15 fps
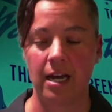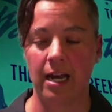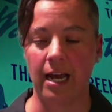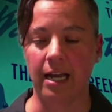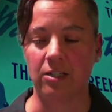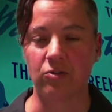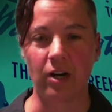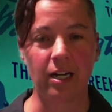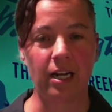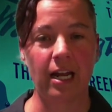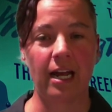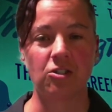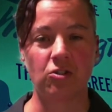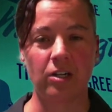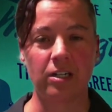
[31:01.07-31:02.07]
And direct
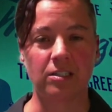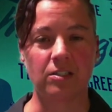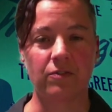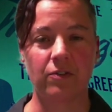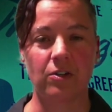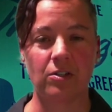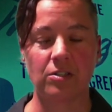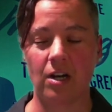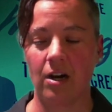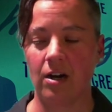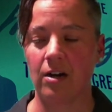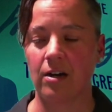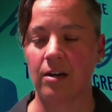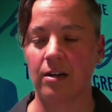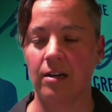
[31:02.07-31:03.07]
cash transfers
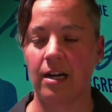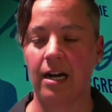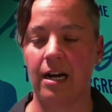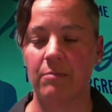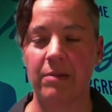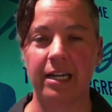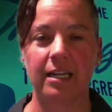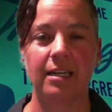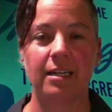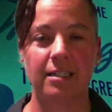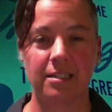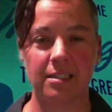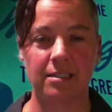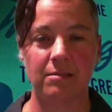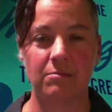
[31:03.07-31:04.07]
are a
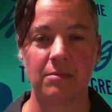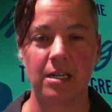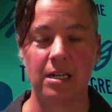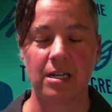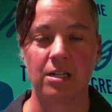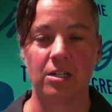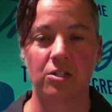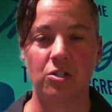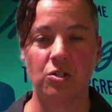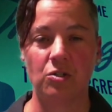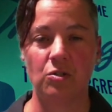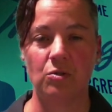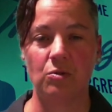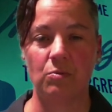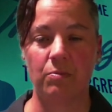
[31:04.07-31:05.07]
mechanism
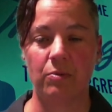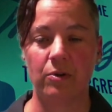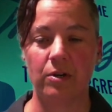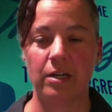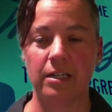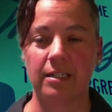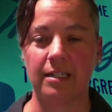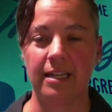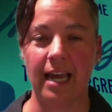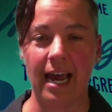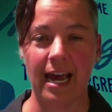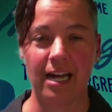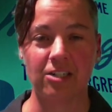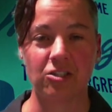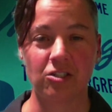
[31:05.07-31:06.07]
to put
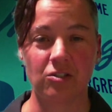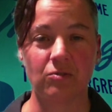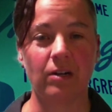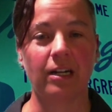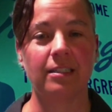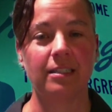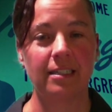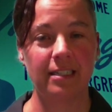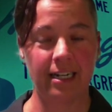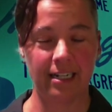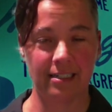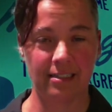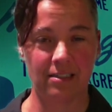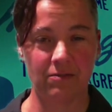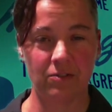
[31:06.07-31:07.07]
cash directly in the
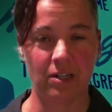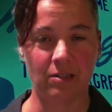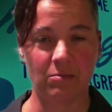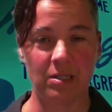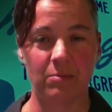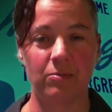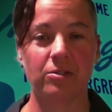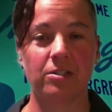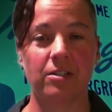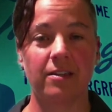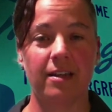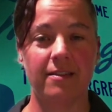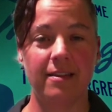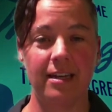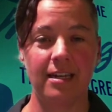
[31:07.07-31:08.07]
hands of young people so
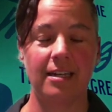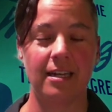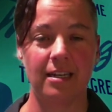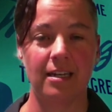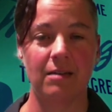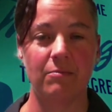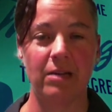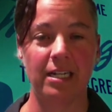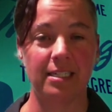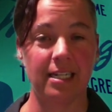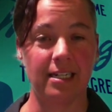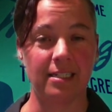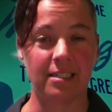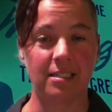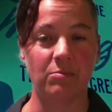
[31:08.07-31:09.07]
that they can
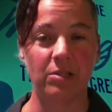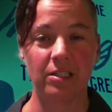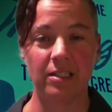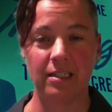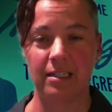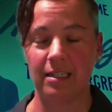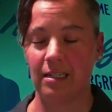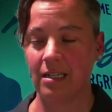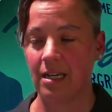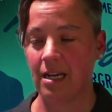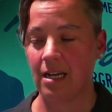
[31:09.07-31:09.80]
maintain stability,